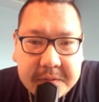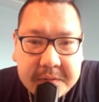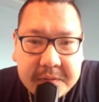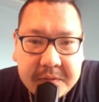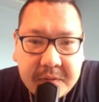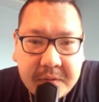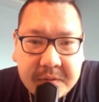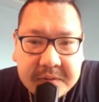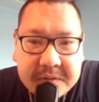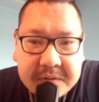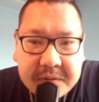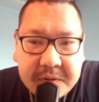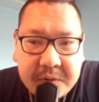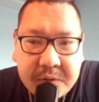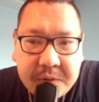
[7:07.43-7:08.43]
no other
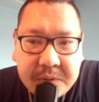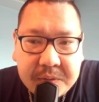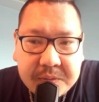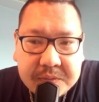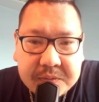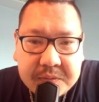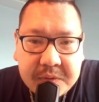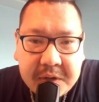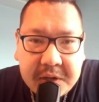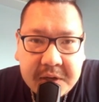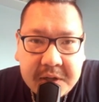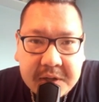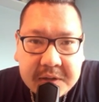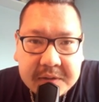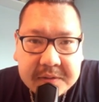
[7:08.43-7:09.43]
news
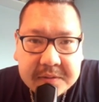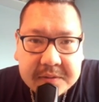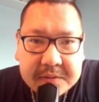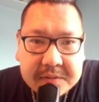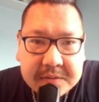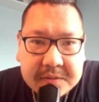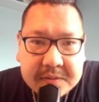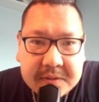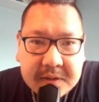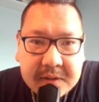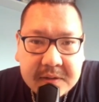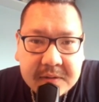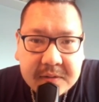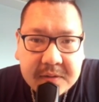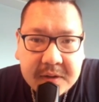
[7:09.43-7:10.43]
really. Still
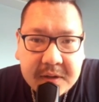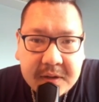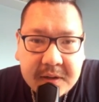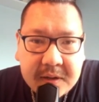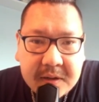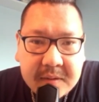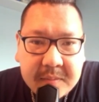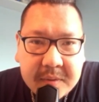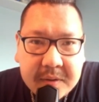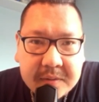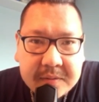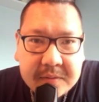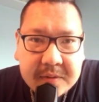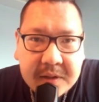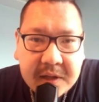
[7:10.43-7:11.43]
no idea
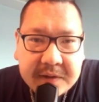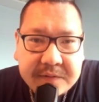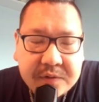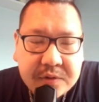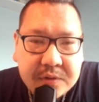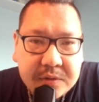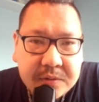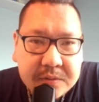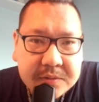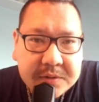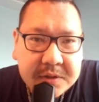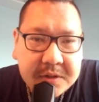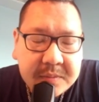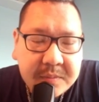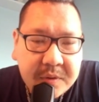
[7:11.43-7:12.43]
about live shows
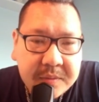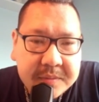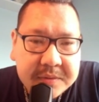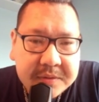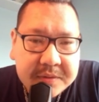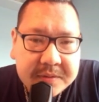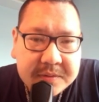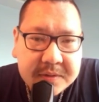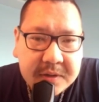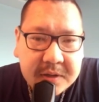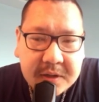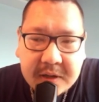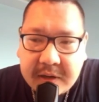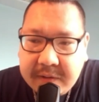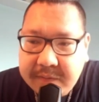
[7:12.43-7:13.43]
at the moment. It's all
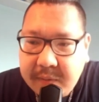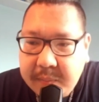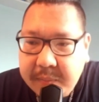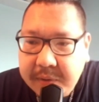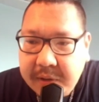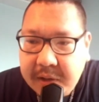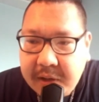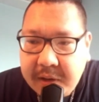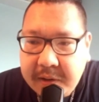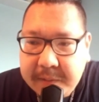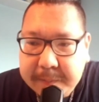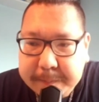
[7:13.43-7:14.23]
kind of up in the air.